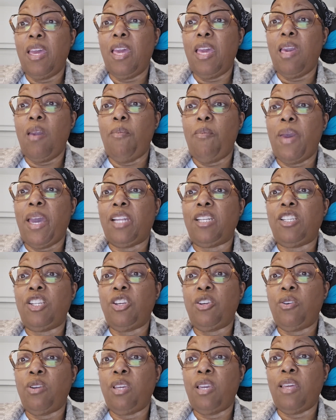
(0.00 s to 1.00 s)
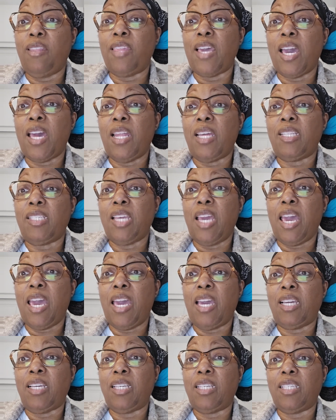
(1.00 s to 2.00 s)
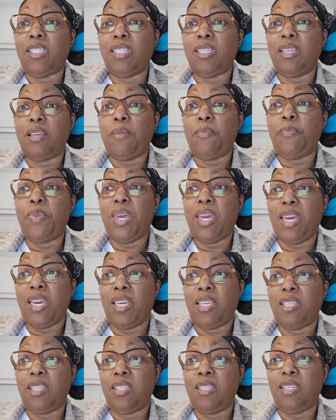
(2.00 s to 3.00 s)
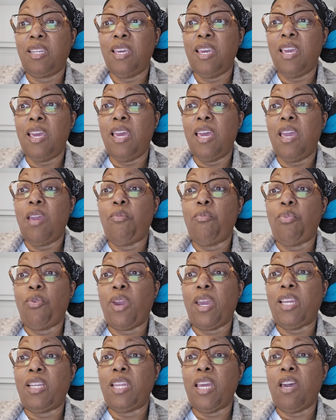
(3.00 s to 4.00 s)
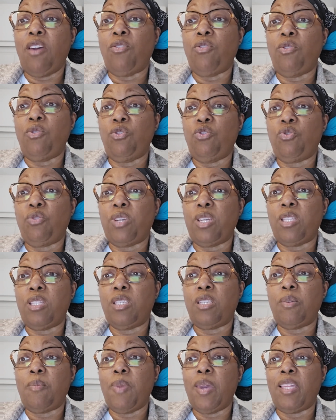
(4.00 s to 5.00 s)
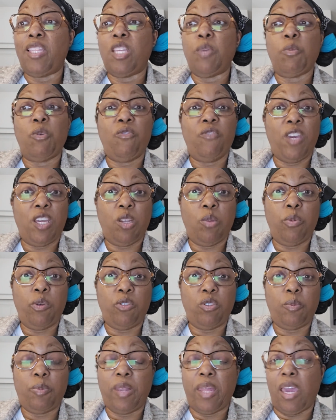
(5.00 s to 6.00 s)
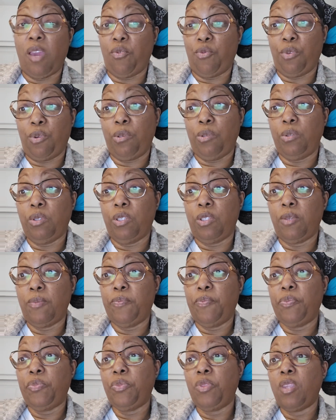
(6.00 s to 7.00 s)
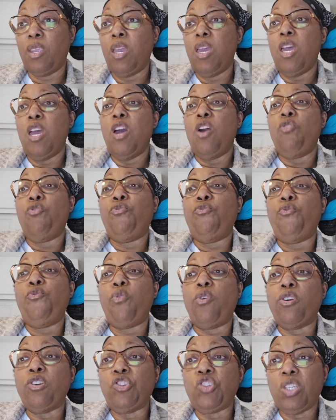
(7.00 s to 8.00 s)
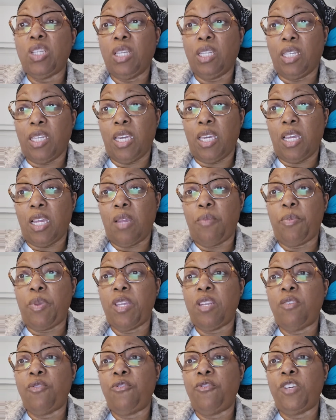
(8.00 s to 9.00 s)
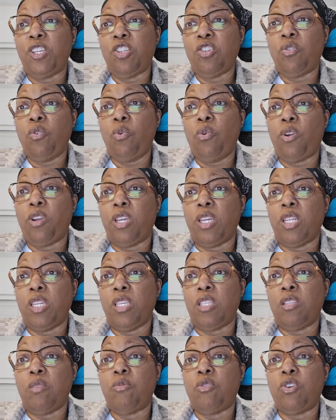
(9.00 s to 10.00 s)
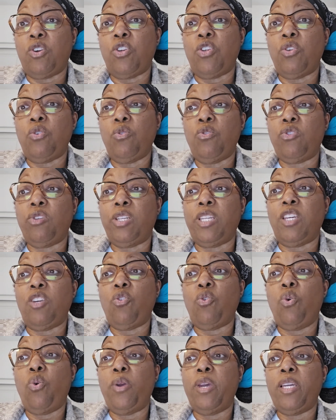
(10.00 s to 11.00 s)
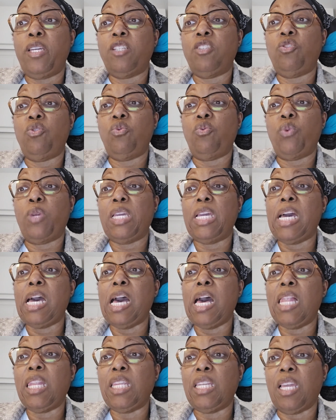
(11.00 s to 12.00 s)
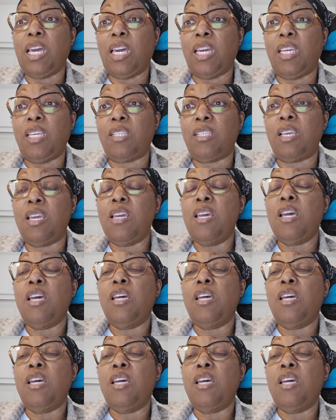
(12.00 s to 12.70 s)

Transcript: and bacteria that attack pests and break down nutrients to make them available to plant roots. Fortunately, beneficial organisms are usually quick to recolonize